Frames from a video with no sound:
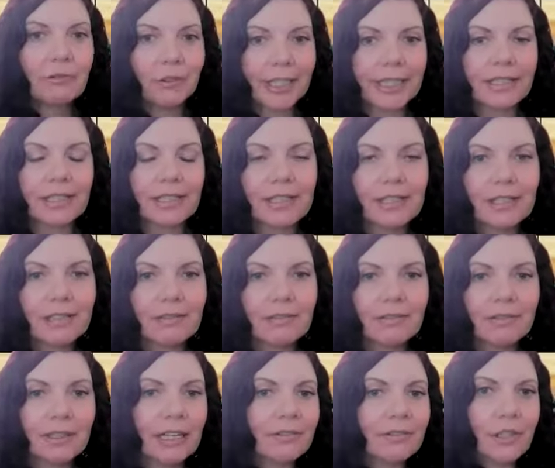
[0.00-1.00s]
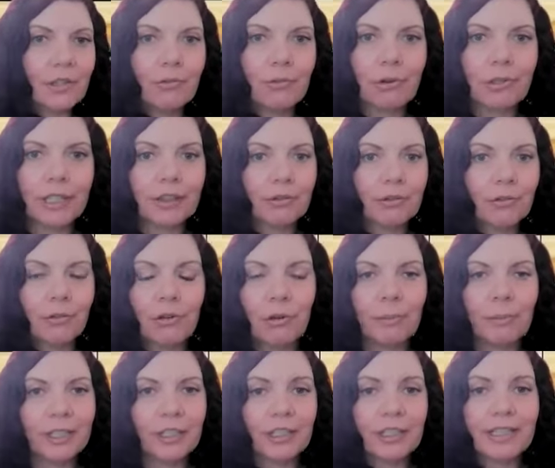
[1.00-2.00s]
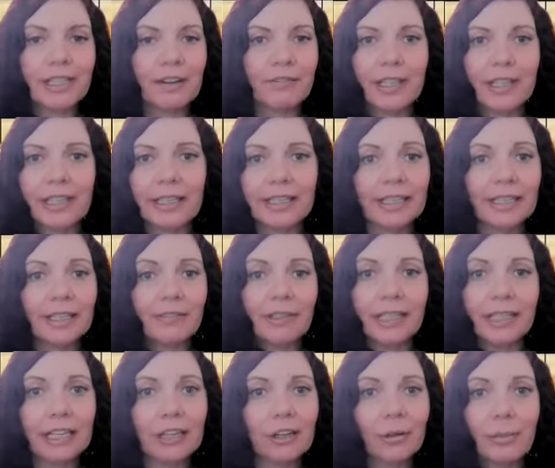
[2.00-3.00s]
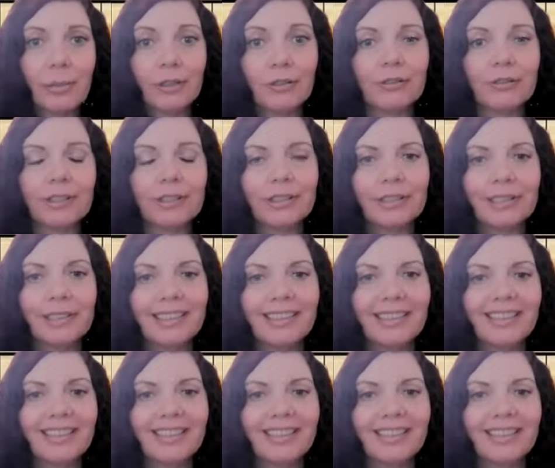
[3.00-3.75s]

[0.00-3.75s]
race of scrolling through a whole bunch of stuff that I didn't even care about.